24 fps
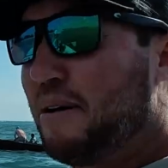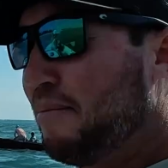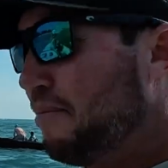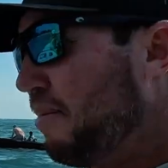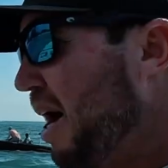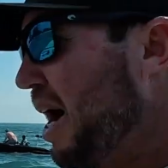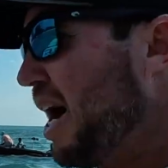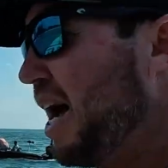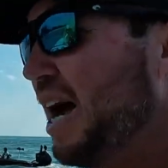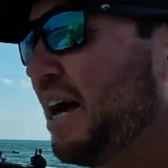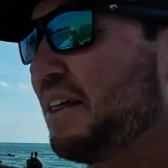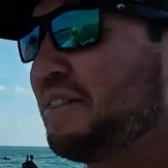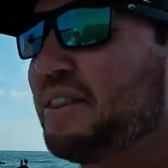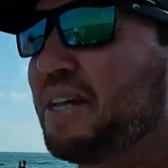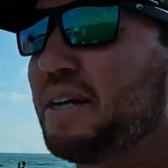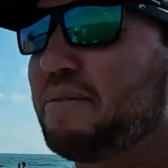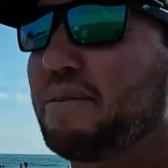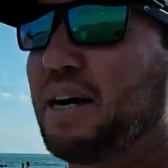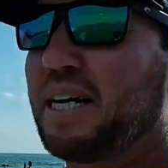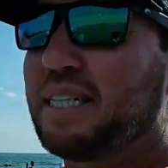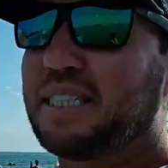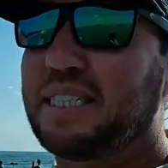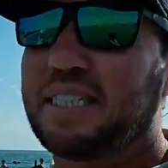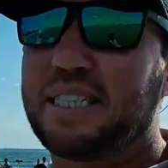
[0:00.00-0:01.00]
my
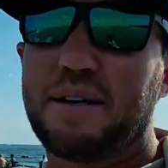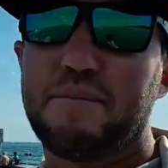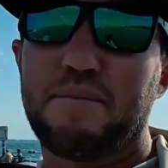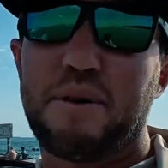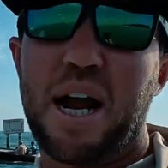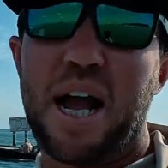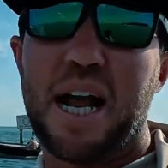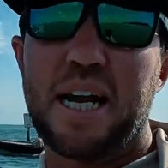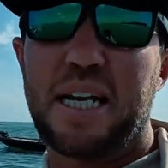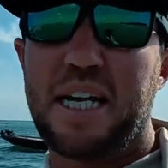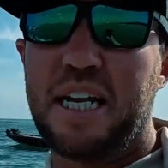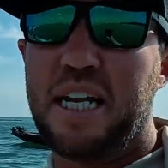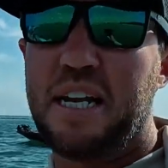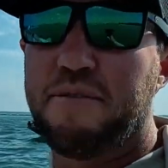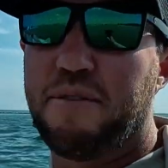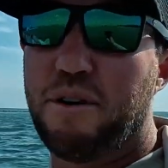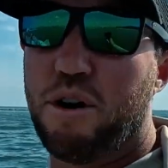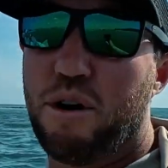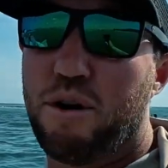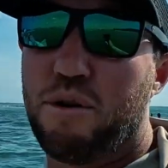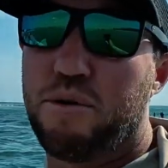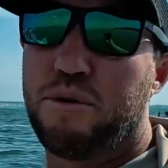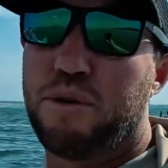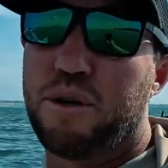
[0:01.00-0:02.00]
Simrad
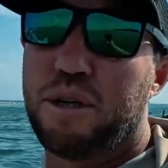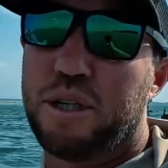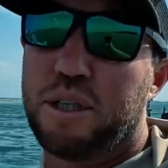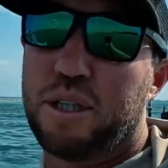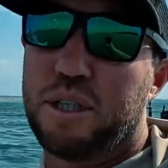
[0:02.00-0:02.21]
Evo